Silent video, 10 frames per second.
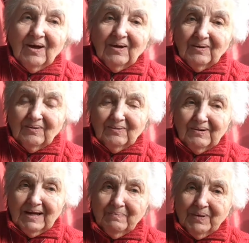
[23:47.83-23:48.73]
on
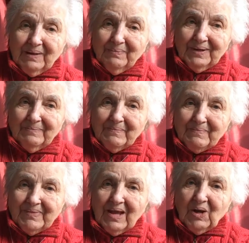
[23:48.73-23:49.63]
grey paper
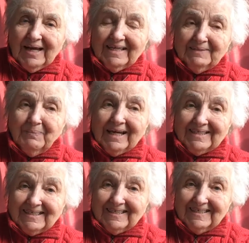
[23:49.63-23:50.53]
in
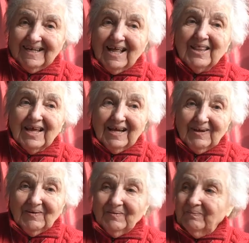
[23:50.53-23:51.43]
pastel. Thank
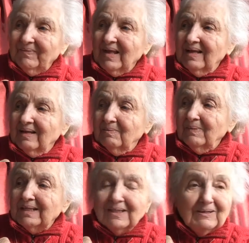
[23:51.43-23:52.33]
you.
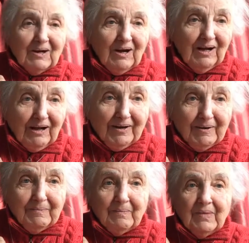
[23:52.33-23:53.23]
Pastel card.
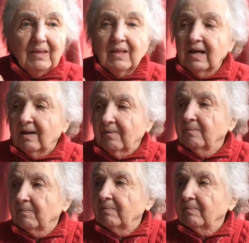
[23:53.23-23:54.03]
Thank you.